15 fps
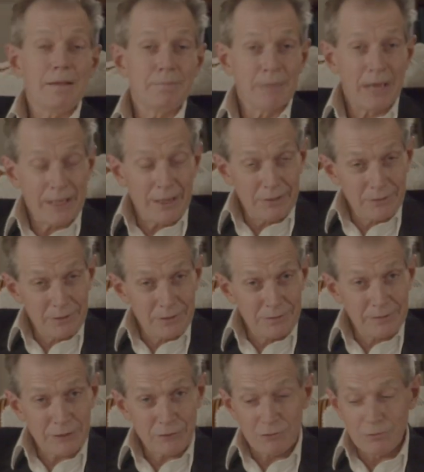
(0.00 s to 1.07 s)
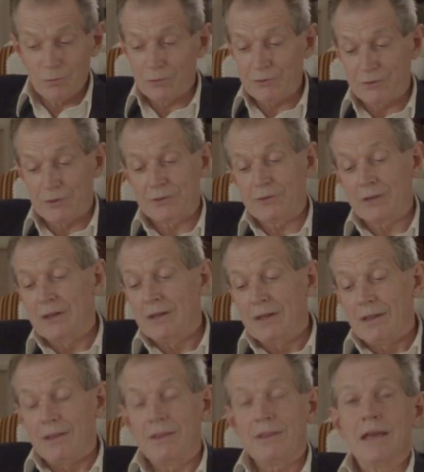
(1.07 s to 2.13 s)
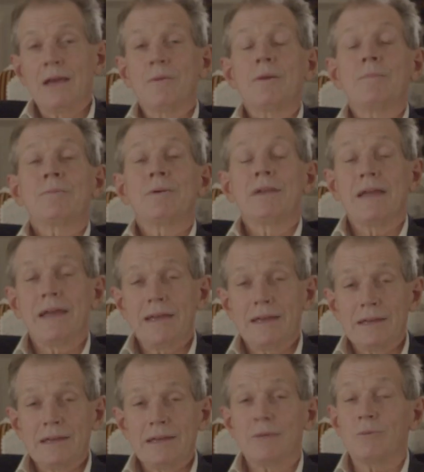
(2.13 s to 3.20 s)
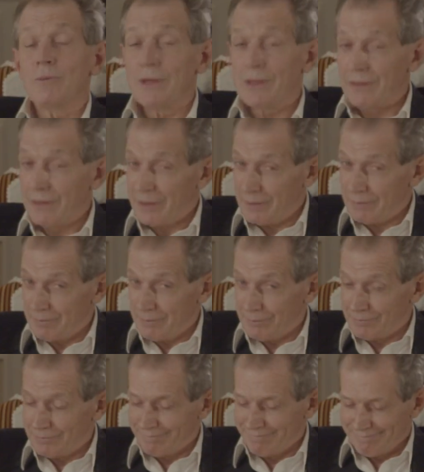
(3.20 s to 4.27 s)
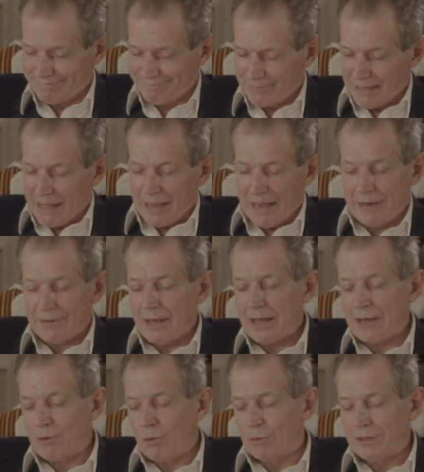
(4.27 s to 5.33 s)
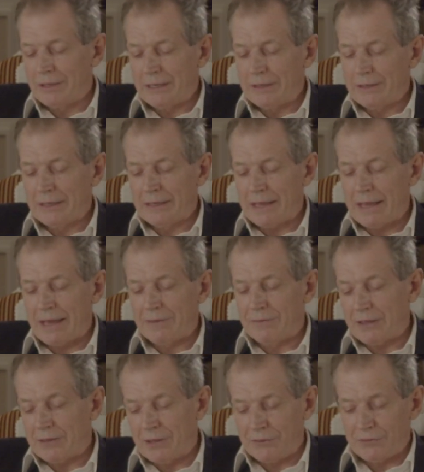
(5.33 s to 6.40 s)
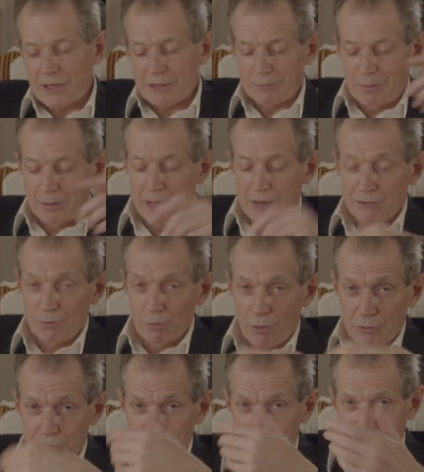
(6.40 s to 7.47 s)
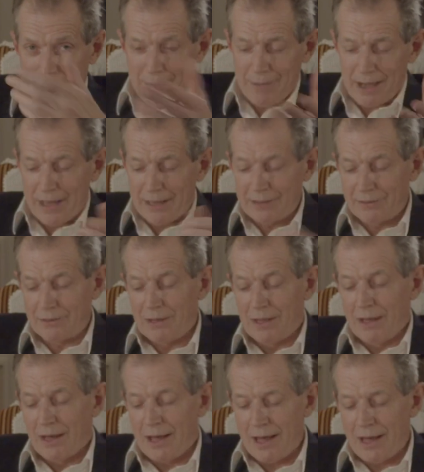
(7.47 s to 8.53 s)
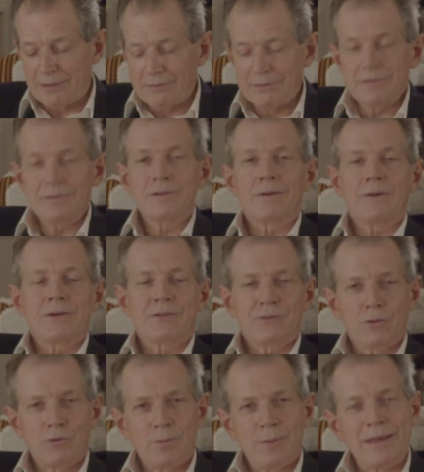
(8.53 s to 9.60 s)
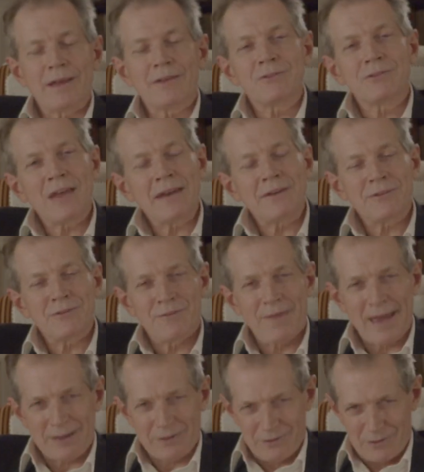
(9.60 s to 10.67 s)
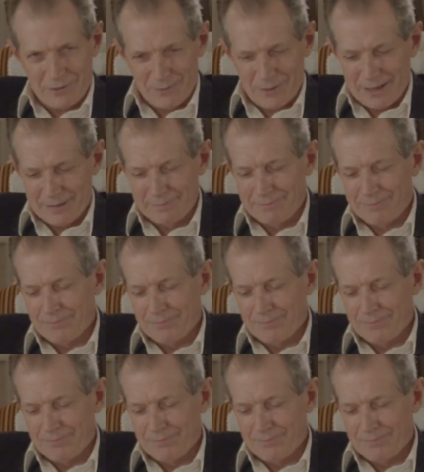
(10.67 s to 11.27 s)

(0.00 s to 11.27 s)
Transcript: My own conviction was that they were plainly with him, and I accordingly declared that his explanation was, to my mind, unquestionably a satisfactory one.